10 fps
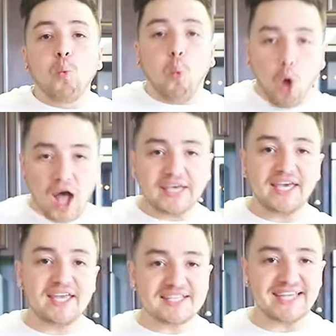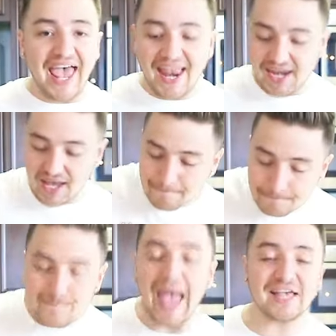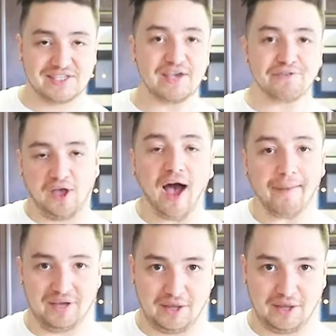Walking Dead massive comic